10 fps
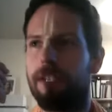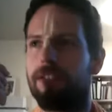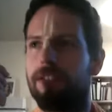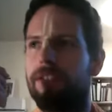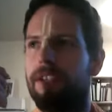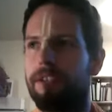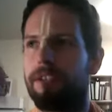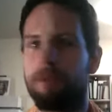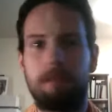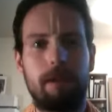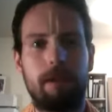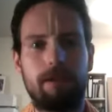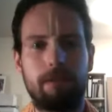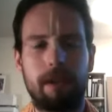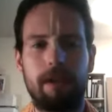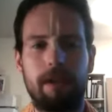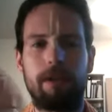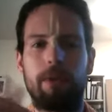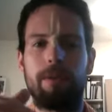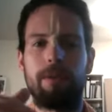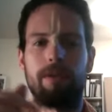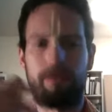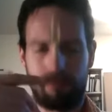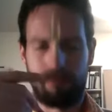is in response to Radha and the gopis